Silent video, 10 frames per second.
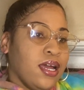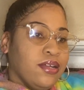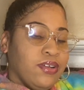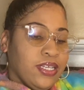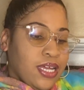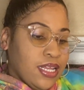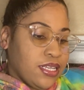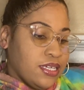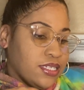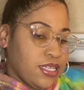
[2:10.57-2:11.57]
I really, I
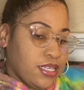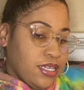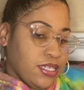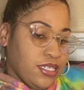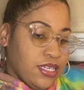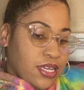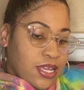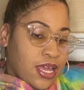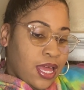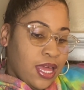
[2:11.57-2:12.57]
think it's, I think it's
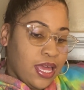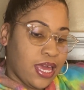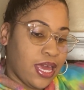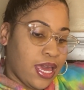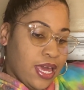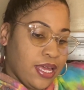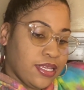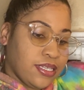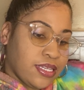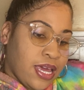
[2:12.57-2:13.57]
good.
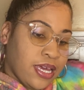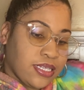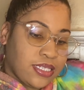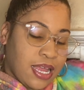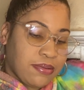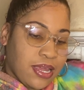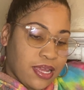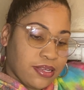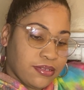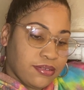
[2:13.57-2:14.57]
And hey, stop
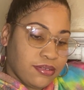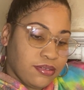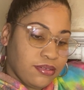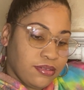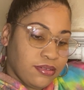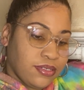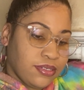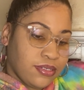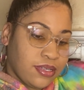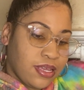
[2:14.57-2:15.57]
that.
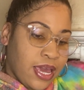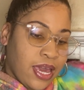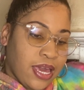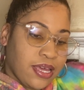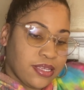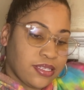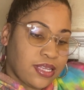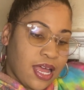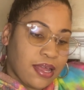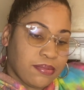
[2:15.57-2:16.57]
Hey,
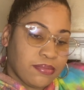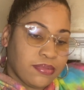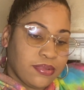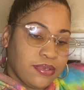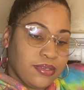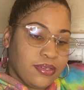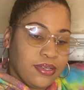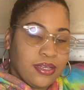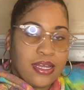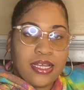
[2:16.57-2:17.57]
stop.
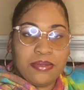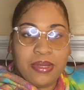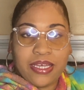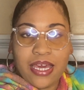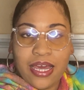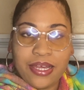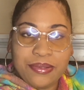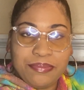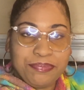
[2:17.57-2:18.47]
That's my cat.